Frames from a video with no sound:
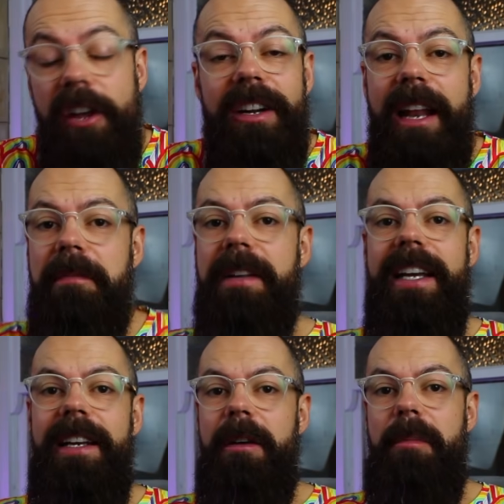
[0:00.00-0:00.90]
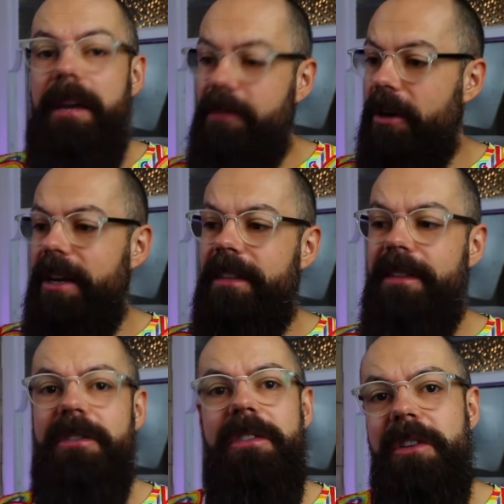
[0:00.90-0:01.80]
look lovely, but they've got
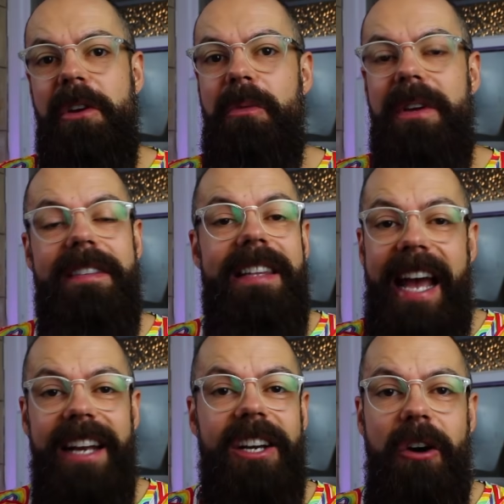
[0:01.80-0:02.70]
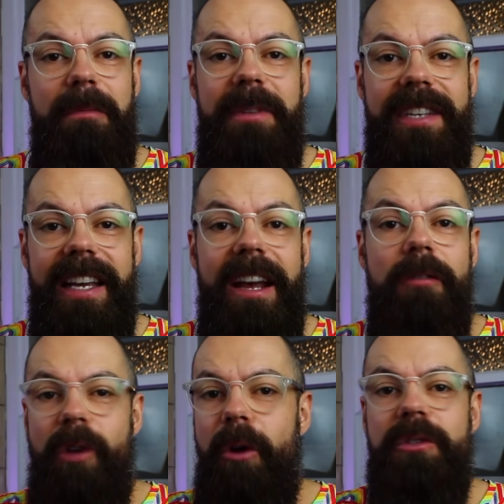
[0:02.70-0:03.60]
nothing to do with nanocomposite,
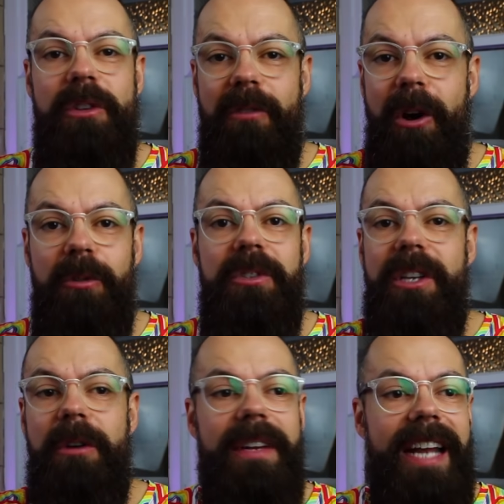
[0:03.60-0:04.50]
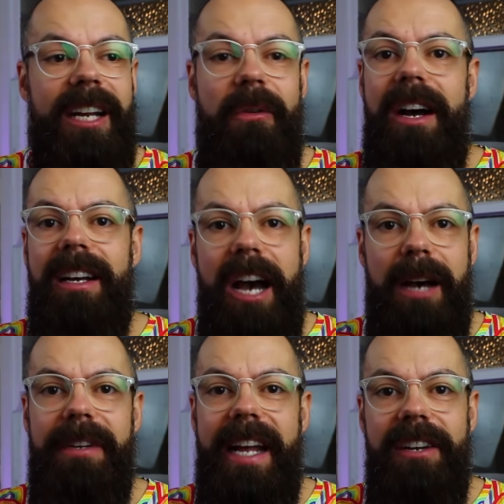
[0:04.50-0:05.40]
roll-to-roll, silver nanowire
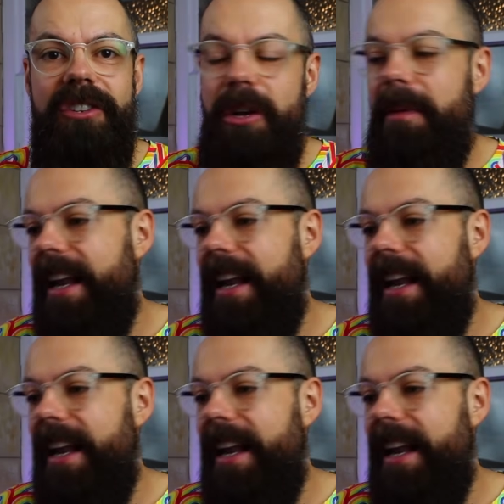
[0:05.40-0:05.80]
carbon nanotube